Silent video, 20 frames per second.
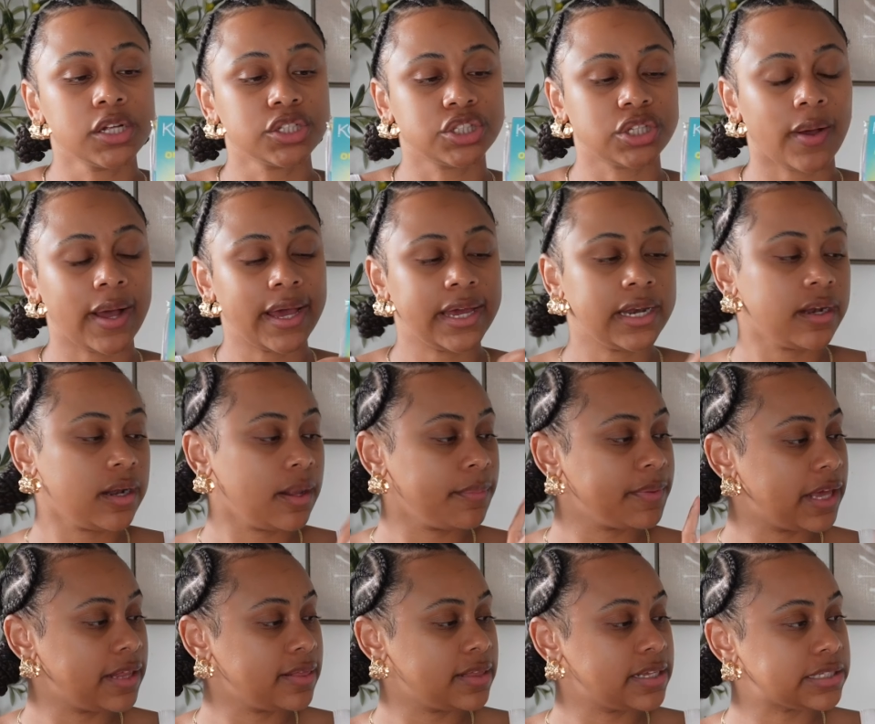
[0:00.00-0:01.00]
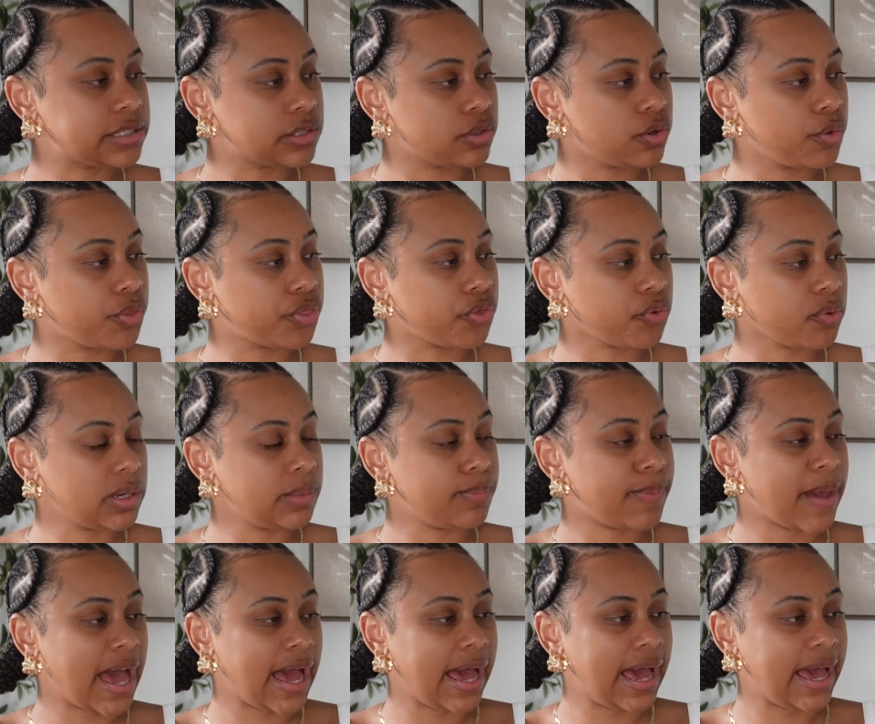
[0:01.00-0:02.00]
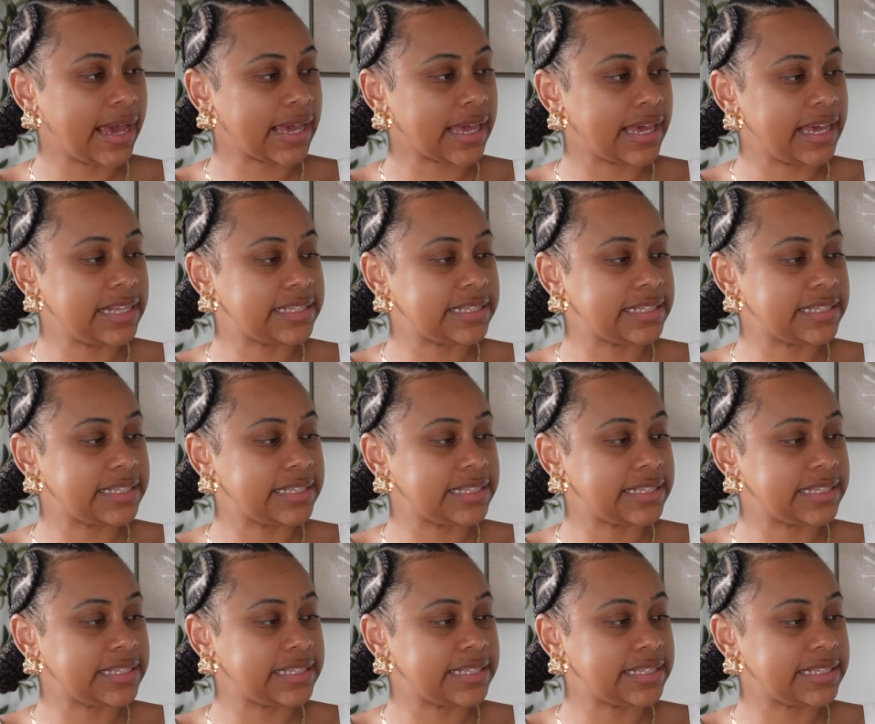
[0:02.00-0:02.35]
So I ended up getting this little three pack.